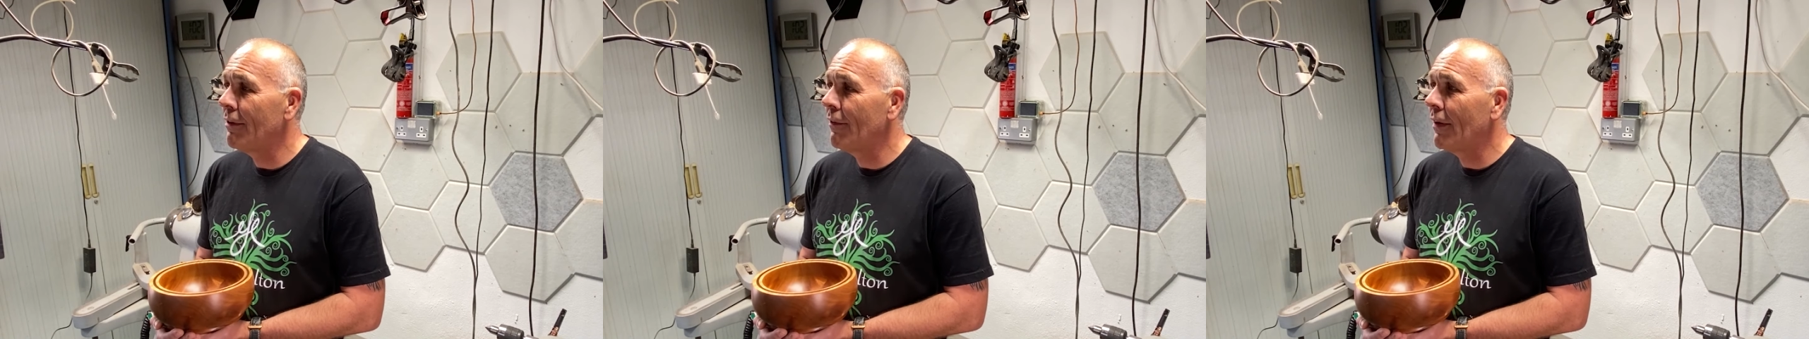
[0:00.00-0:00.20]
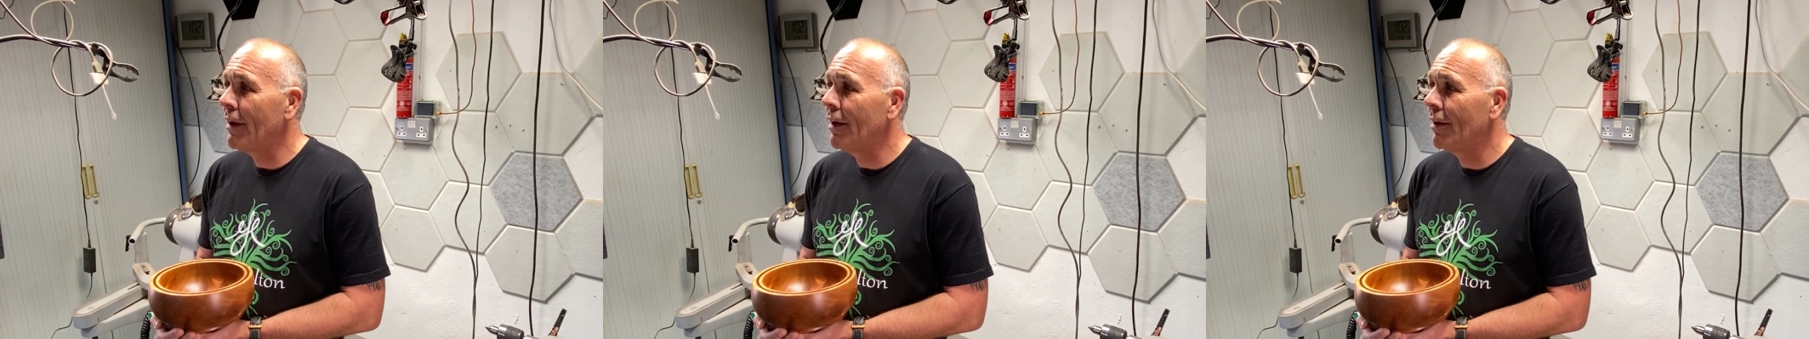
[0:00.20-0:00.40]

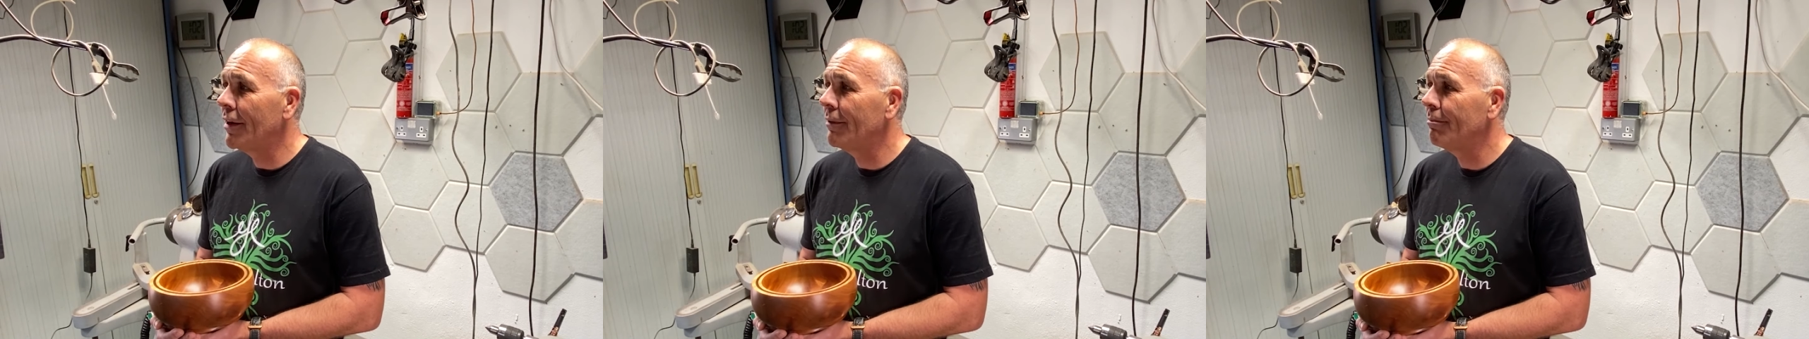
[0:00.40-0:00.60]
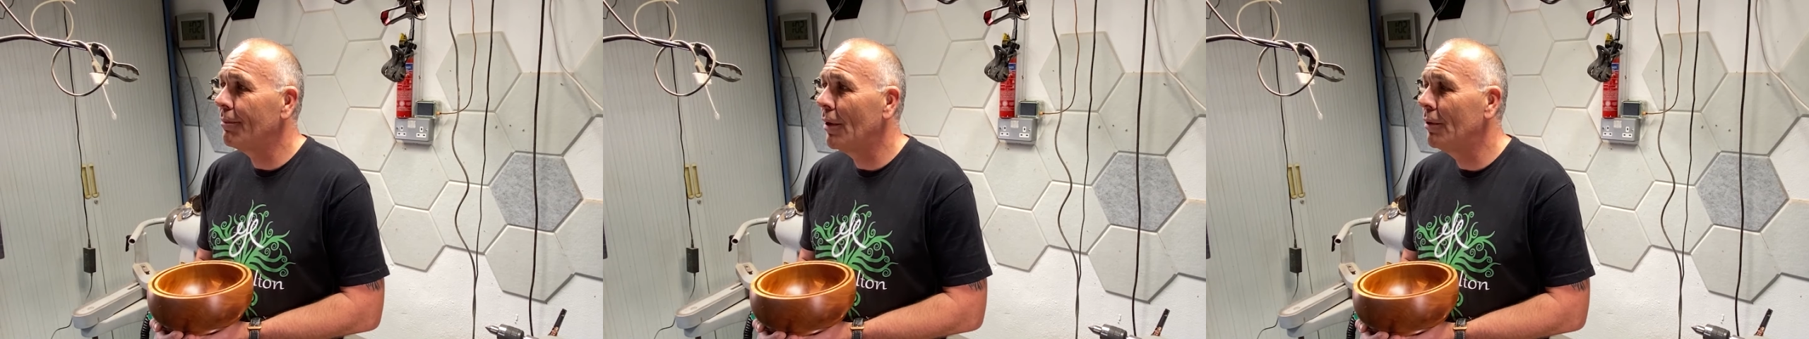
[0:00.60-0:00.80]
very high
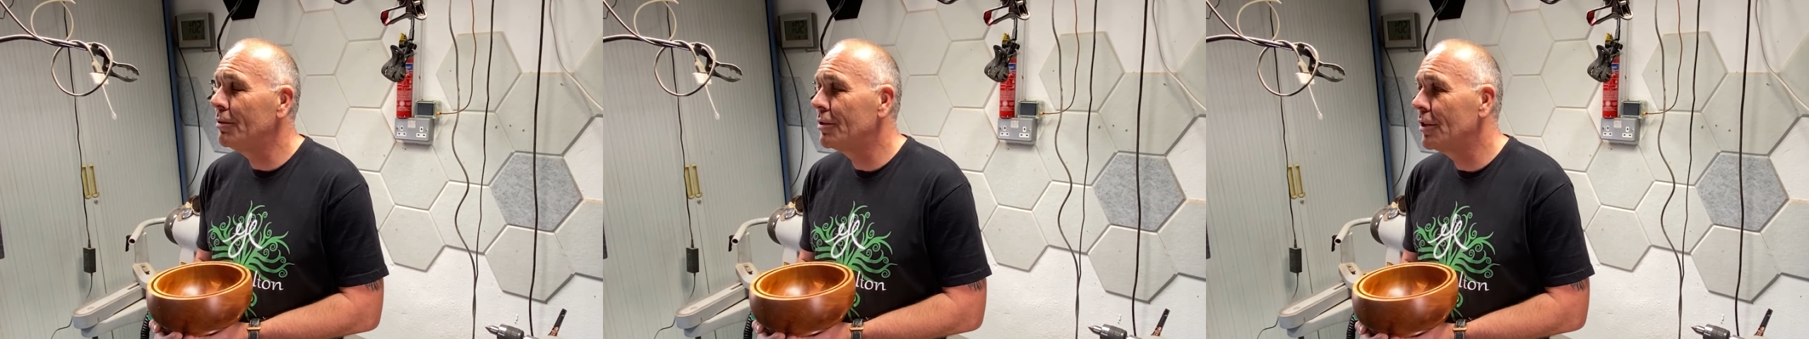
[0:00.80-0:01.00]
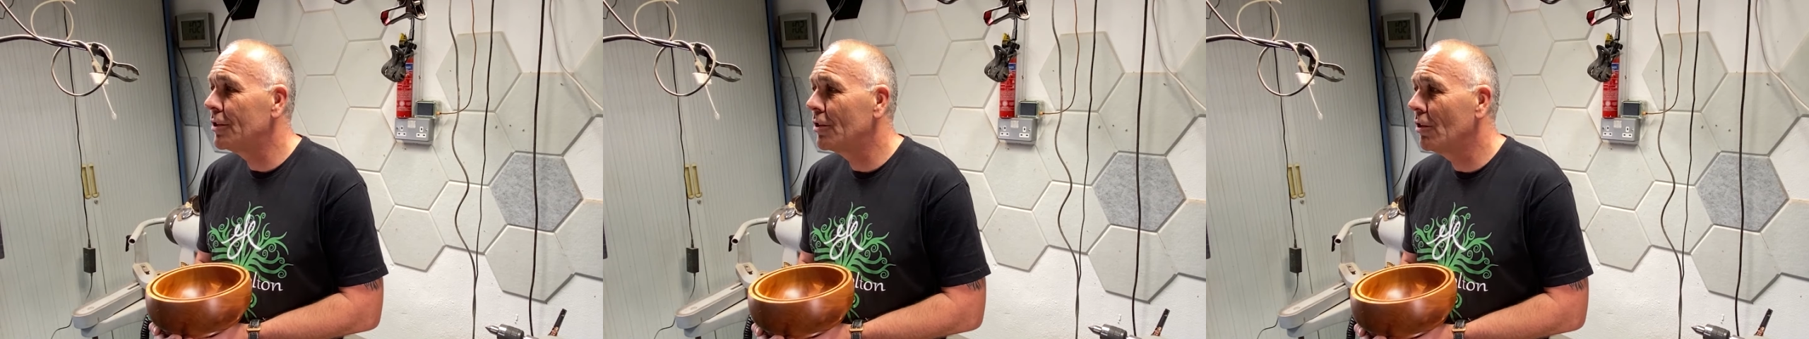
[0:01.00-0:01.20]

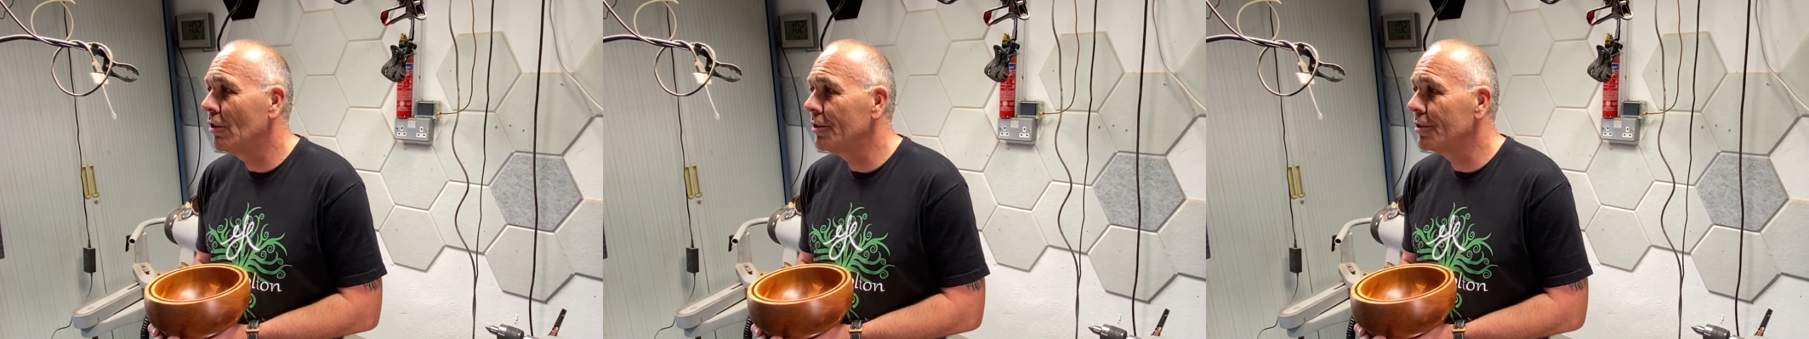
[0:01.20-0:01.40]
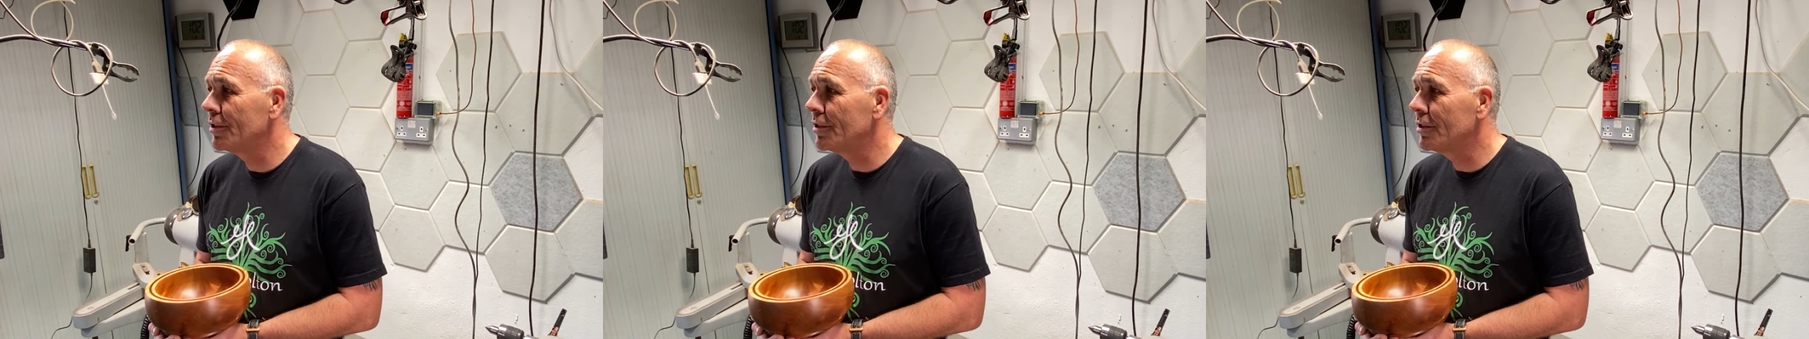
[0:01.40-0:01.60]
postage
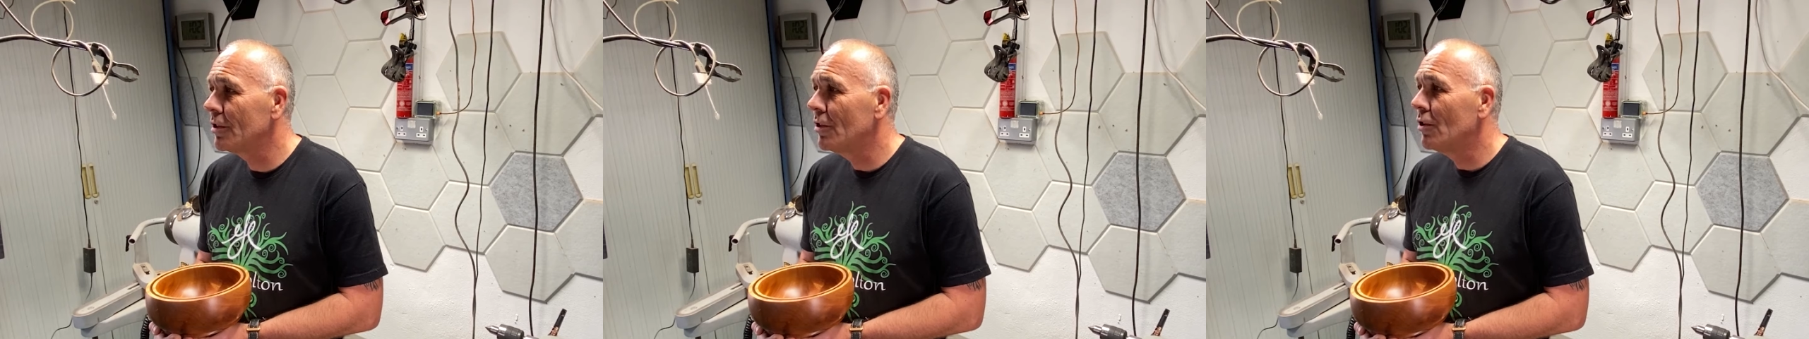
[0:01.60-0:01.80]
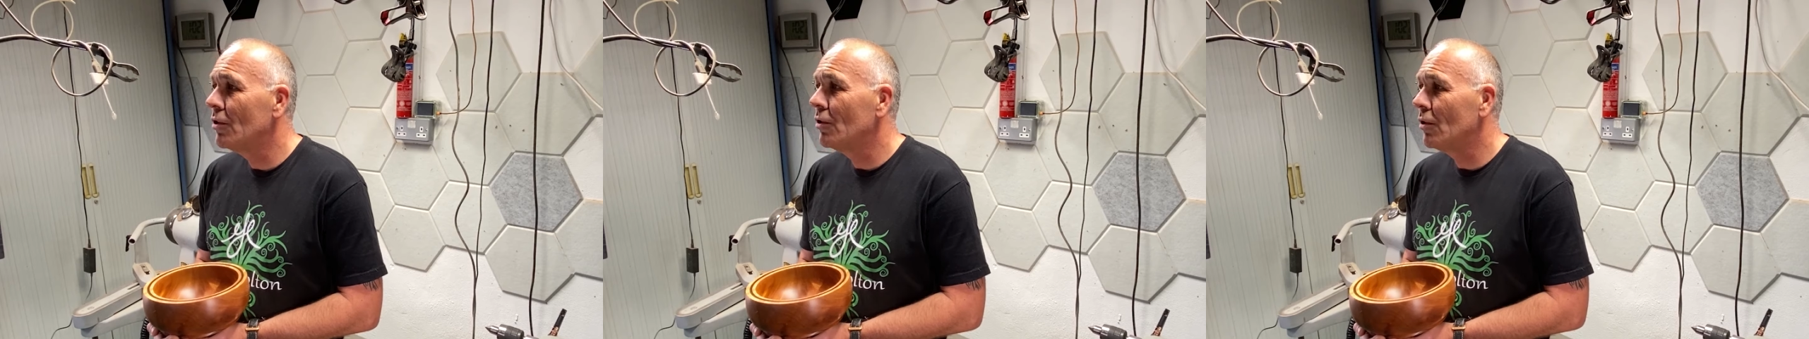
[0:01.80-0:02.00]
costs
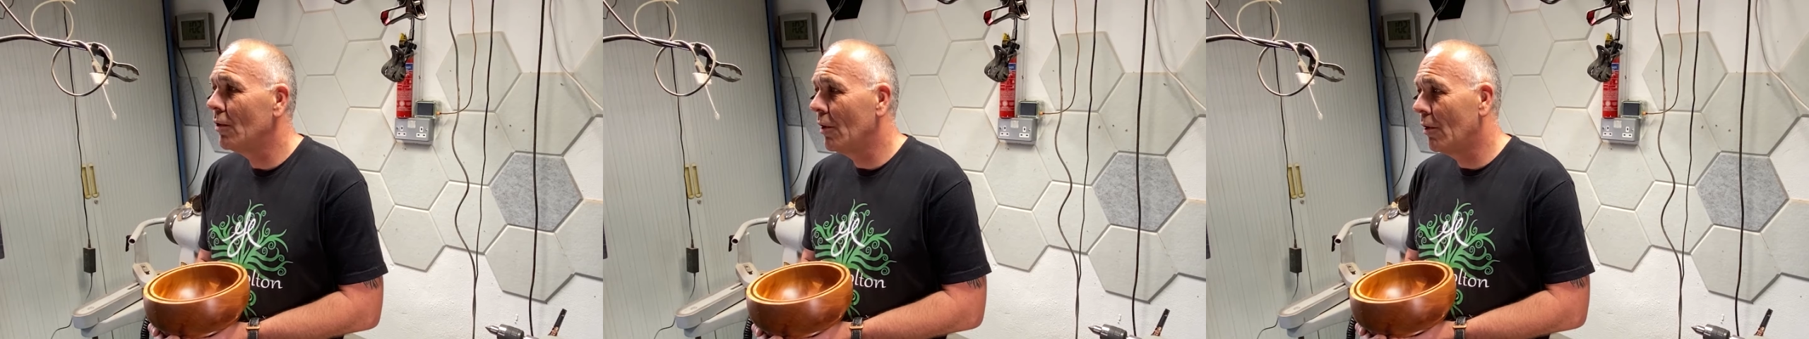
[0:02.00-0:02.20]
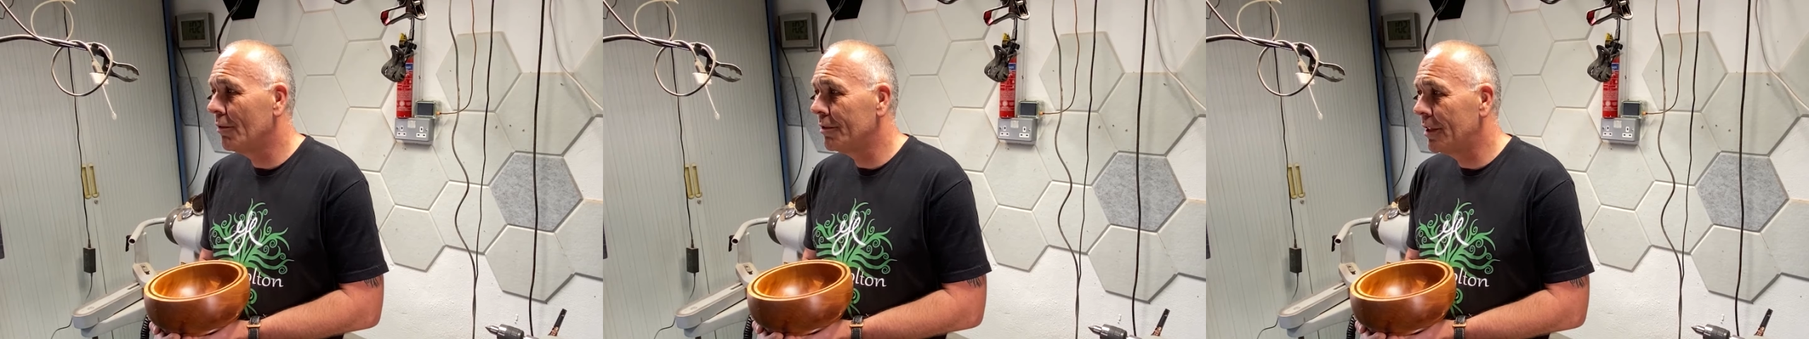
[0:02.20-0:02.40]
or
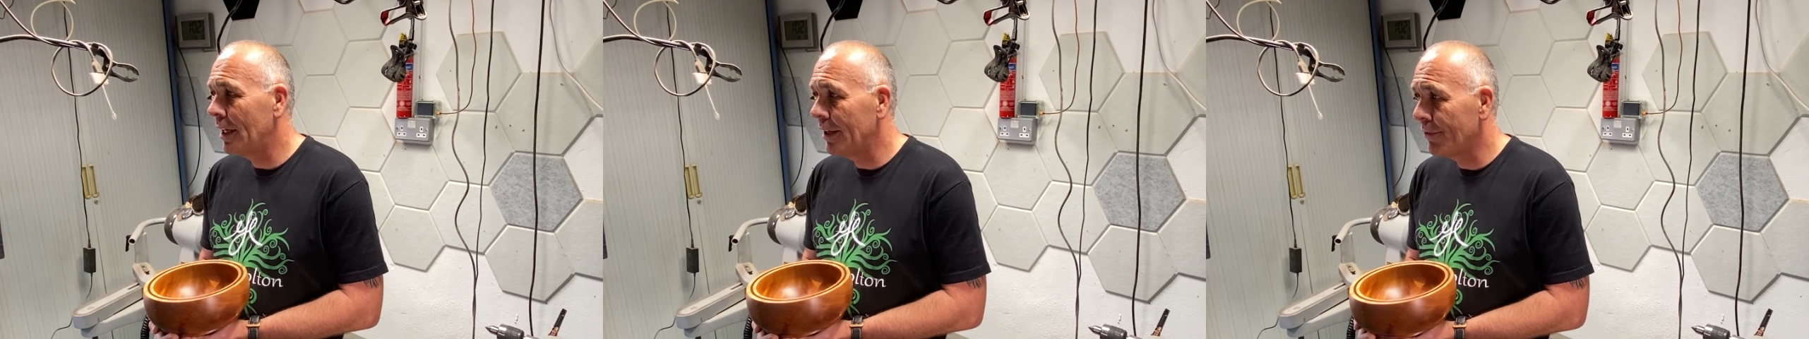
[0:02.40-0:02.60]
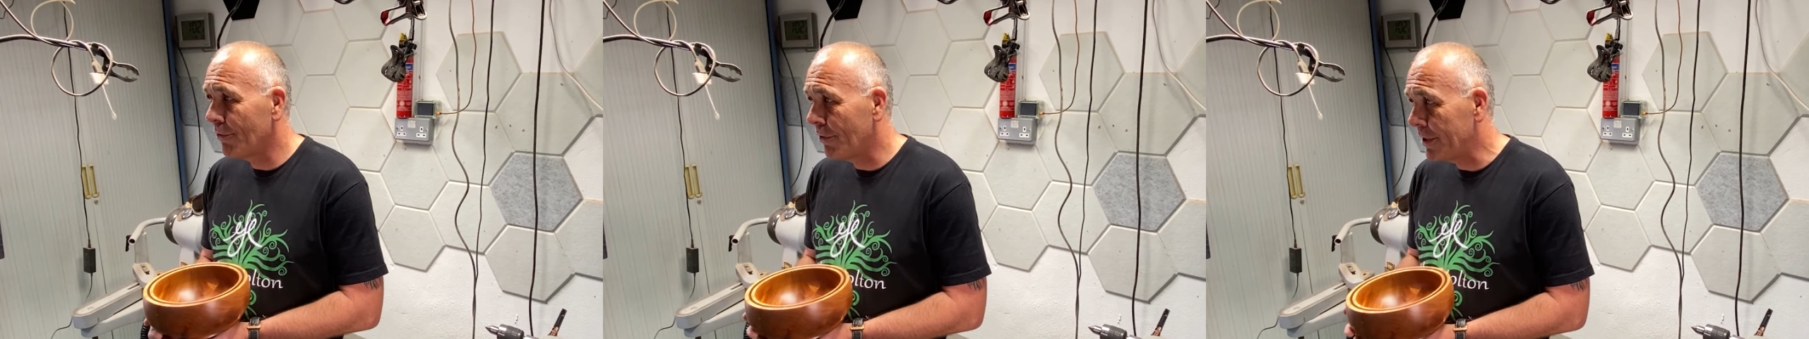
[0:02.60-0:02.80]
long delivery